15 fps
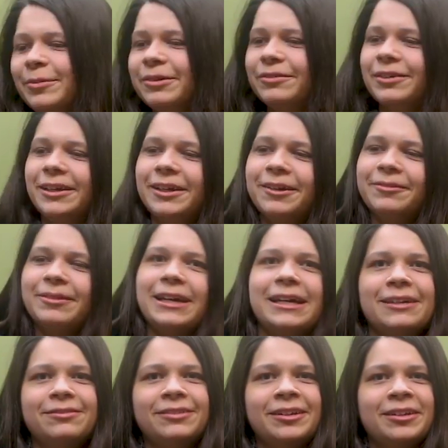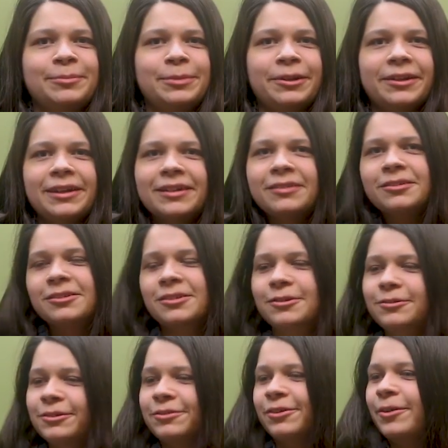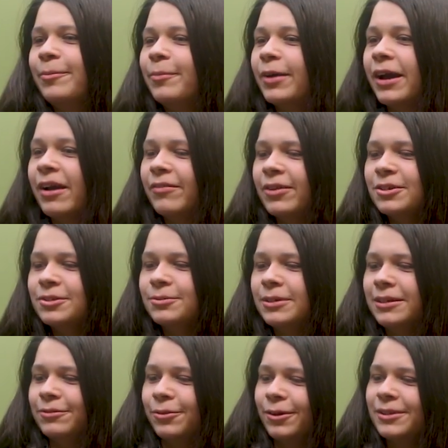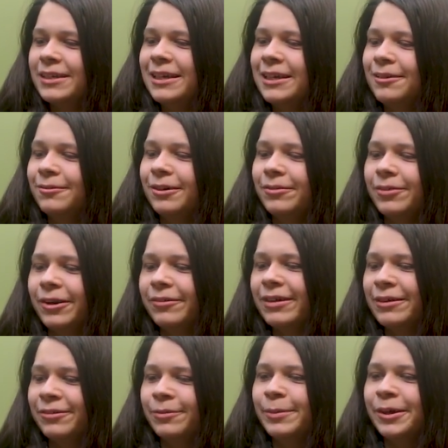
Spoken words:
Over here we have Kick Up Your Heels, who was from Breyerfest 2014, one of our raffle